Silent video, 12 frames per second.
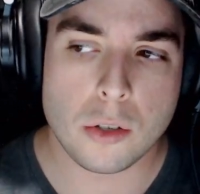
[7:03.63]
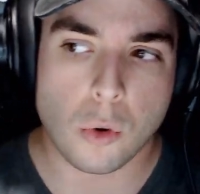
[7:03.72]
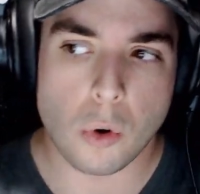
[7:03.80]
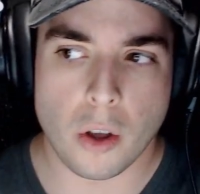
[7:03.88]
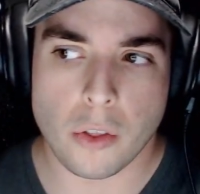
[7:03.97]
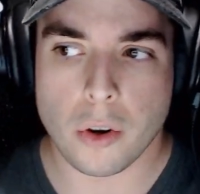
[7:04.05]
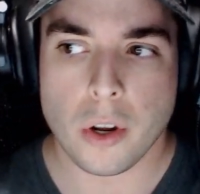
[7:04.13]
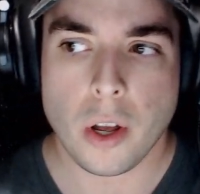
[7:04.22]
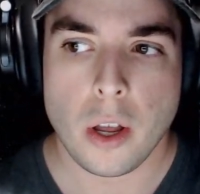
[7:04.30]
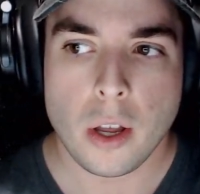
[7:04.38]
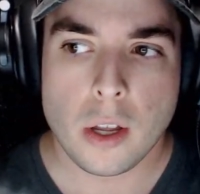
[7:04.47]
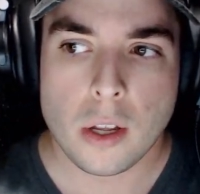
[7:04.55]
or other
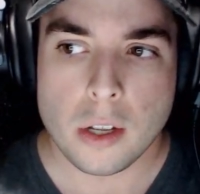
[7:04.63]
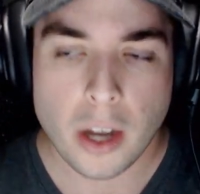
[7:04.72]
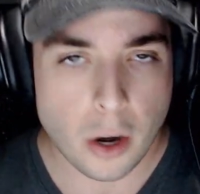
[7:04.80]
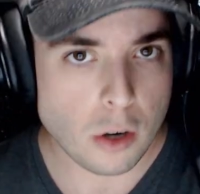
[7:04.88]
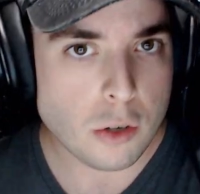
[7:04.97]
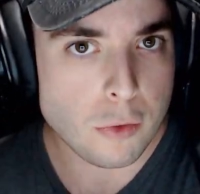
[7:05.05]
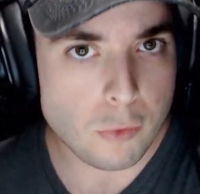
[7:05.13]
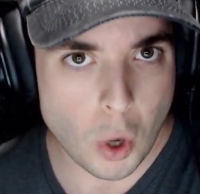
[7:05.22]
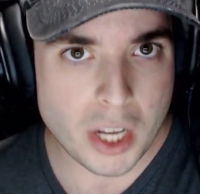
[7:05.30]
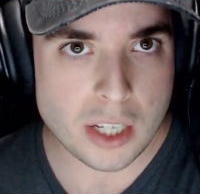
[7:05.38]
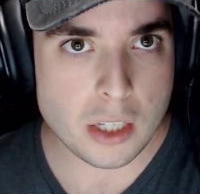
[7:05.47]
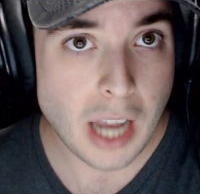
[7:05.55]
character
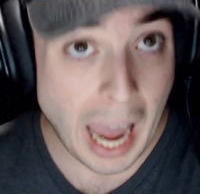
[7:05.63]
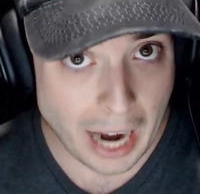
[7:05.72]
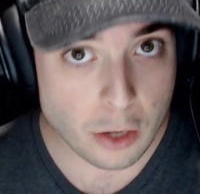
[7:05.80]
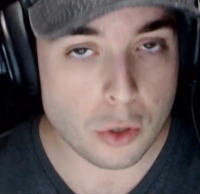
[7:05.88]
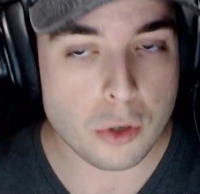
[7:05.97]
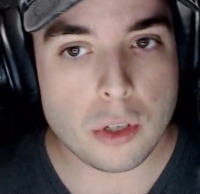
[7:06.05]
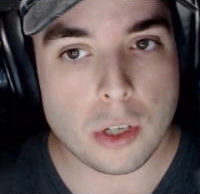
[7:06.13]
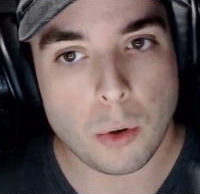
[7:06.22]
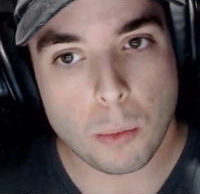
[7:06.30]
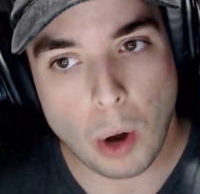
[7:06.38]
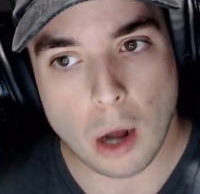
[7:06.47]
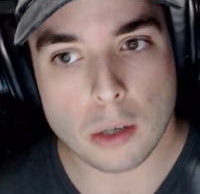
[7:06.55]
voice actors that
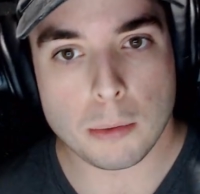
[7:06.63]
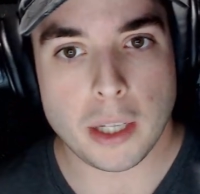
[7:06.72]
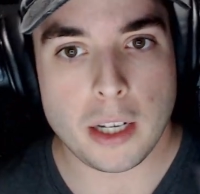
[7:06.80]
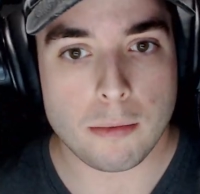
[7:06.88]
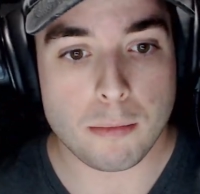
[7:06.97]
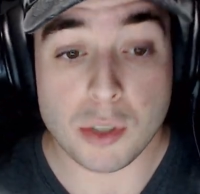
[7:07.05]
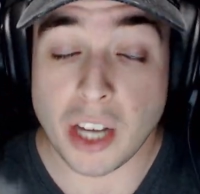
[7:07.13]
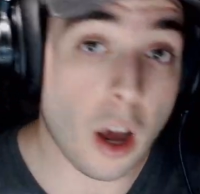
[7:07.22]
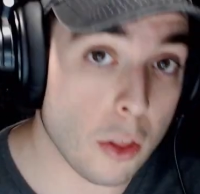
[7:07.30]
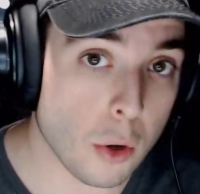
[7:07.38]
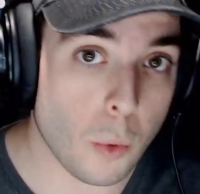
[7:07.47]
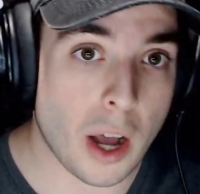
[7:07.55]
will probably say
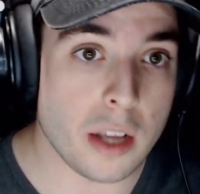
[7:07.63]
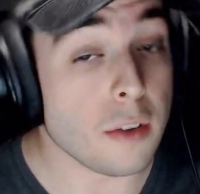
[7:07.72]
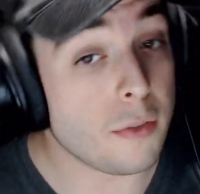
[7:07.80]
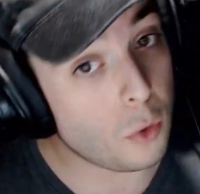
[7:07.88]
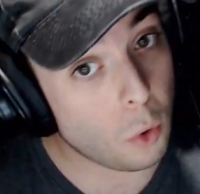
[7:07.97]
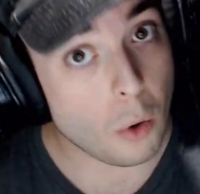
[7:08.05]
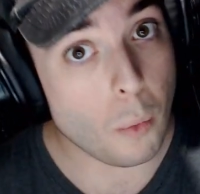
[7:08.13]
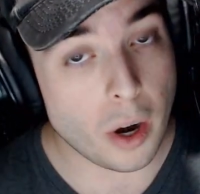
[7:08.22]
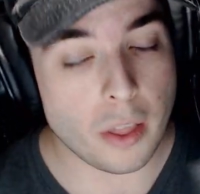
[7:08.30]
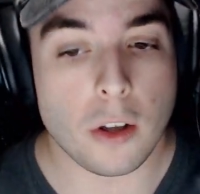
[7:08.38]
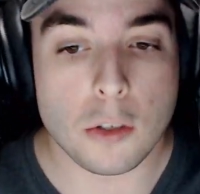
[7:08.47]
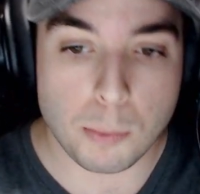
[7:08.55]
otherwise. If you are
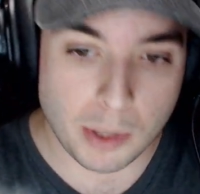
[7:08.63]
one of those,